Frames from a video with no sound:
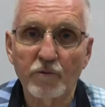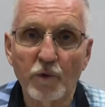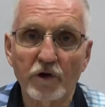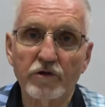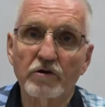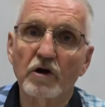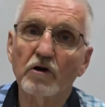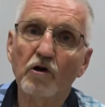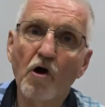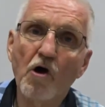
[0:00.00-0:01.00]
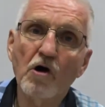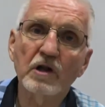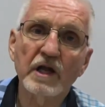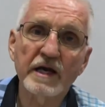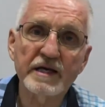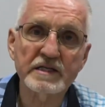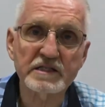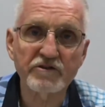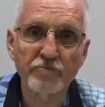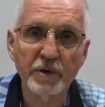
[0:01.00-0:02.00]
where there are long
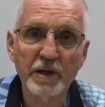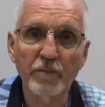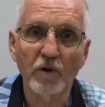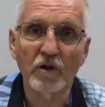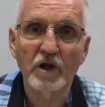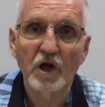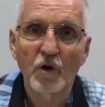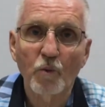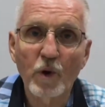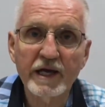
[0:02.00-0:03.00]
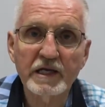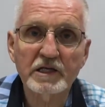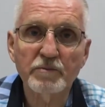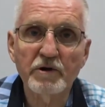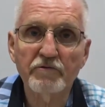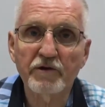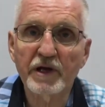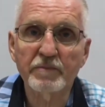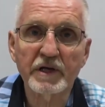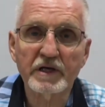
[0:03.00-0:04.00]
lines of people waiting to be
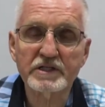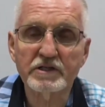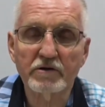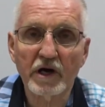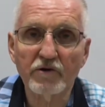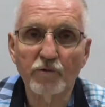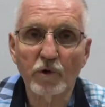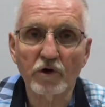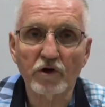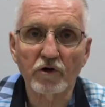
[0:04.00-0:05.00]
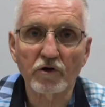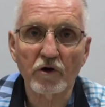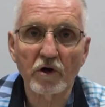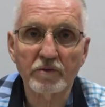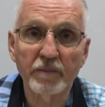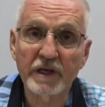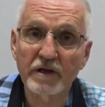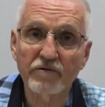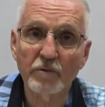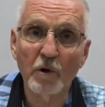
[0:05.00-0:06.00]
fed because they're out of work or
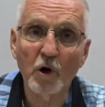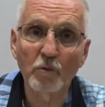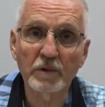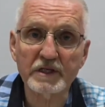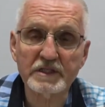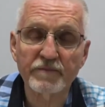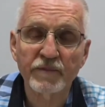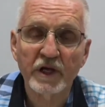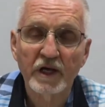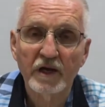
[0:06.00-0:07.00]
many of them homeless.